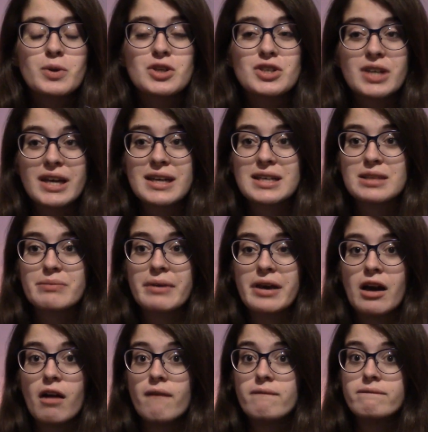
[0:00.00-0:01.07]
which takes
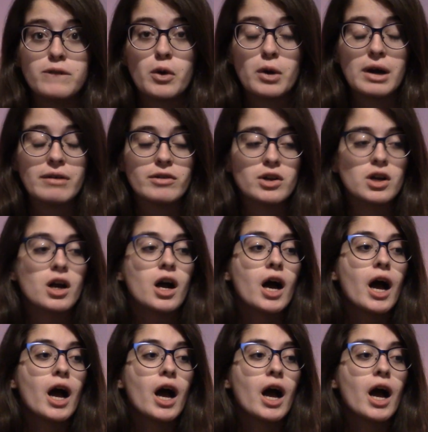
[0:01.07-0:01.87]
me forever,